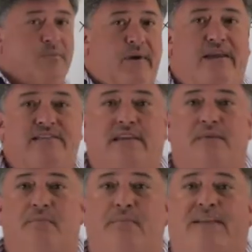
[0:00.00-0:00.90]
makes it
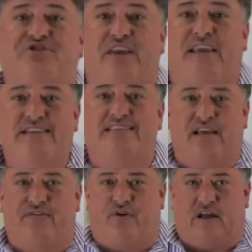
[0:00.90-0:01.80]
much
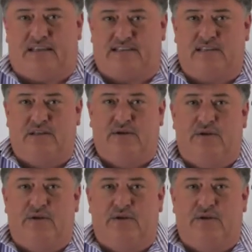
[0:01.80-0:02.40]
easier for us